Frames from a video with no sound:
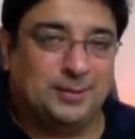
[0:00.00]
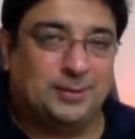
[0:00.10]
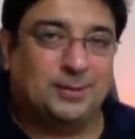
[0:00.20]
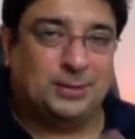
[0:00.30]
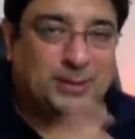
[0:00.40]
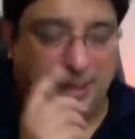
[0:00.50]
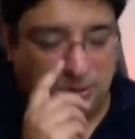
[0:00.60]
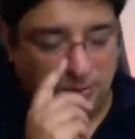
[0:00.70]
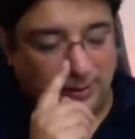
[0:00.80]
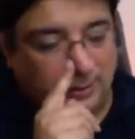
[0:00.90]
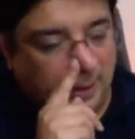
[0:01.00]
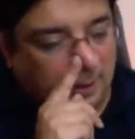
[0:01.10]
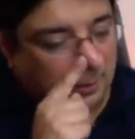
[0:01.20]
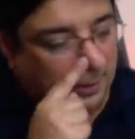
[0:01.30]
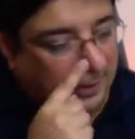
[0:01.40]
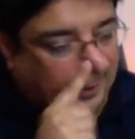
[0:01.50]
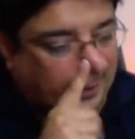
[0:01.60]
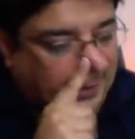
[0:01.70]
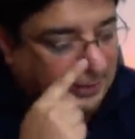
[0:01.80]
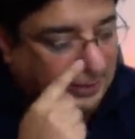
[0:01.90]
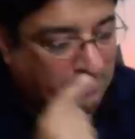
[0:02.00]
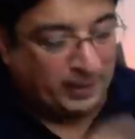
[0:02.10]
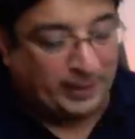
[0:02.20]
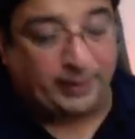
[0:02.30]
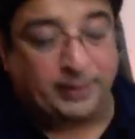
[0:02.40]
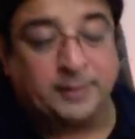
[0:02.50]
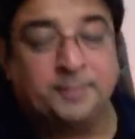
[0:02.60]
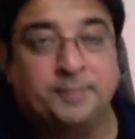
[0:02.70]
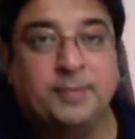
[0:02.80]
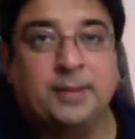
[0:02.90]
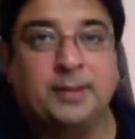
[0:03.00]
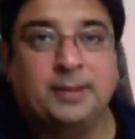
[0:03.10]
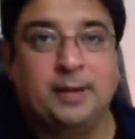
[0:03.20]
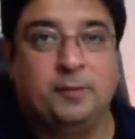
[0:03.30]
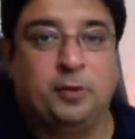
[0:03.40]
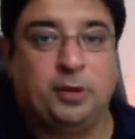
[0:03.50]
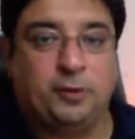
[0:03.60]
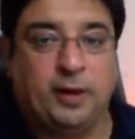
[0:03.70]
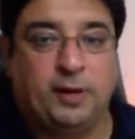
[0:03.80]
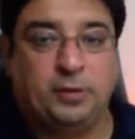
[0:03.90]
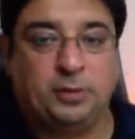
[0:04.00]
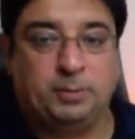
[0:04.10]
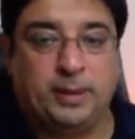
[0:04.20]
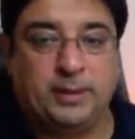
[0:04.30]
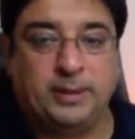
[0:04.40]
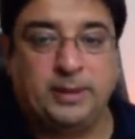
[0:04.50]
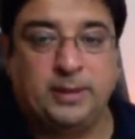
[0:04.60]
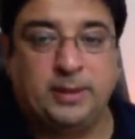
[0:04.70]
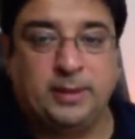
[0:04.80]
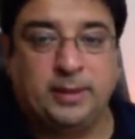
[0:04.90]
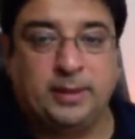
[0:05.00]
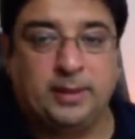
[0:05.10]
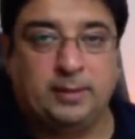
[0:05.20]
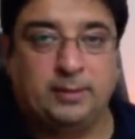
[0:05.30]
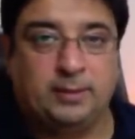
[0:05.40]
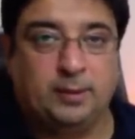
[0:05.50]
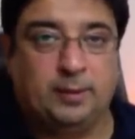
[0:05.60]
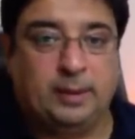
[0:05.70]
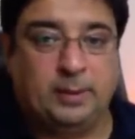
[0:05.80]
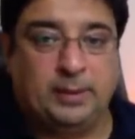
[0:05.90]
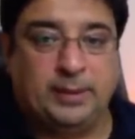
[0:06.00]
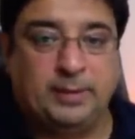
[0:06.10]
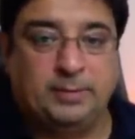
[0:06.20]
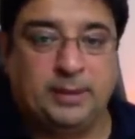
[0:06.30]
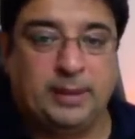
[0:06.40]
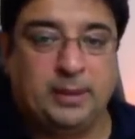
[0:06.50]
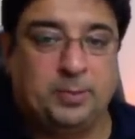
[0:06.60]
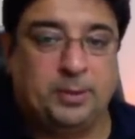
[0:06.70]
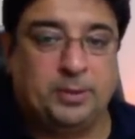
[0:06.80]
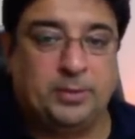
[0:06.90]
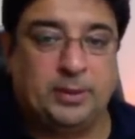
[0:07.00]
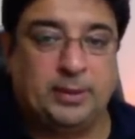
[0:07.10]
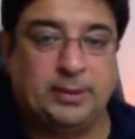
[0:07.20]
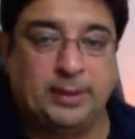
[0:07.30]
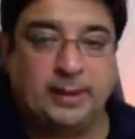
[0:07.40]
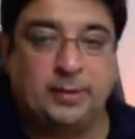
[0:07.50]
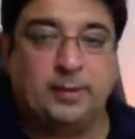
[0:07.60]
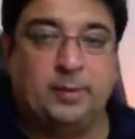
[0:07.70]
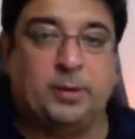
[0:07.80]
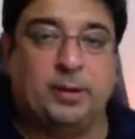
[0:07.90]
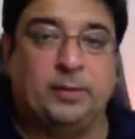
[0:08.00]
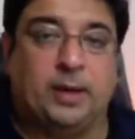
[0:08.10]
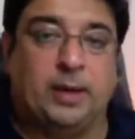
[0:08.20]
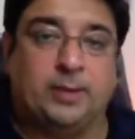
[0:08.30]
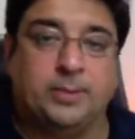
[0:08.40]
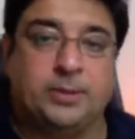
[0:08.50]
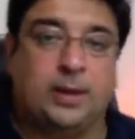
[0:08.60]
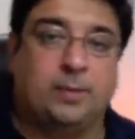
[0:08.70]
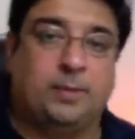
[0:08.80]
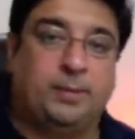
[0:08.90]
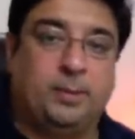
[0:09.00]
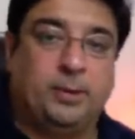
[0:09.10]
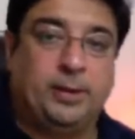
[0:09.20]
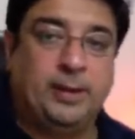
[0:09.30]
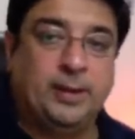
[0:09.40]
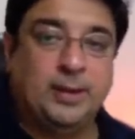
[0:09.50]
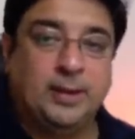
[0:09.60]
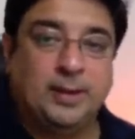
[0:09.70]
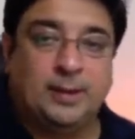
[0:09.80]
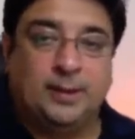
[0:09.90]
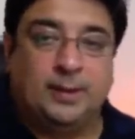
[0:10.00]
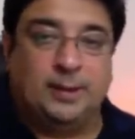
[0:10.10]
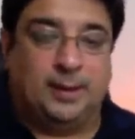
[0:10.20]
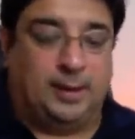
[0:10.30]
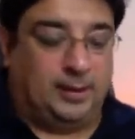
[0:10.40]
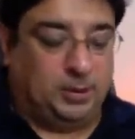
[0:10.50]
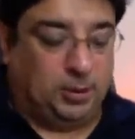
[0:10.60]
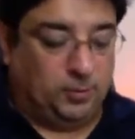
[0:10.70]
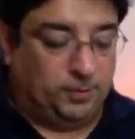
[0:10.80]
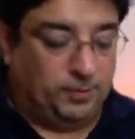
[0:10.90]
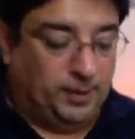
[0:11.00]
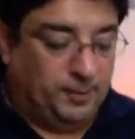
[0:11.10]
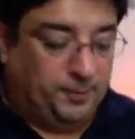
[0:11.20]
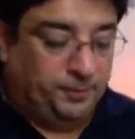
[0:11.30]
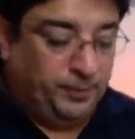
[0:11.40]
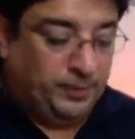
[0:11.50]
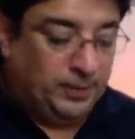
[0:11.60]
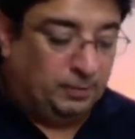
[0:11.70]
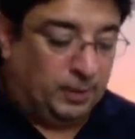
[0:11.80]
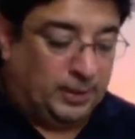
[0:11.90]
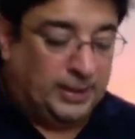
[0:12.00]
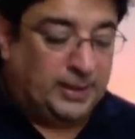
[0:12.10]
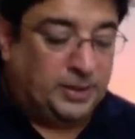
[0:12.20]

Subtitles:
schedule a time where I can easily make it. 9:45 was the best available time. Thank you, Prajwal, and thank you, everybody. Walaikum salam, everybody. So Monday and